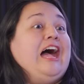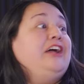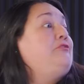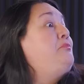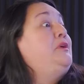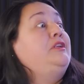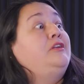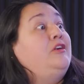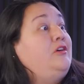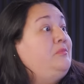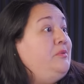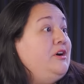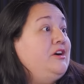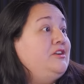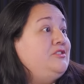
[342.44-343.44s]
I've been in all
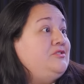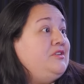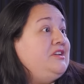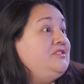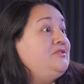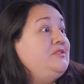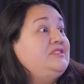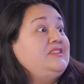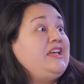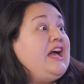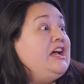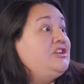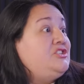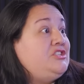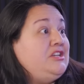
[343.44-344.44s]
parts, right? So as a
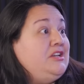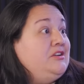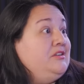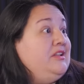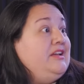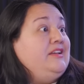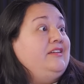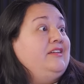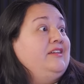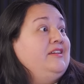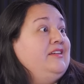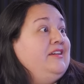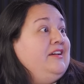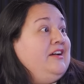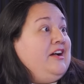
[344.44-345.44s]
cashier, like
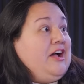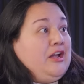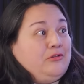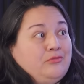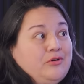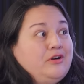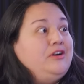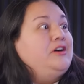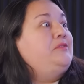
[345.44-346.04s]
I rung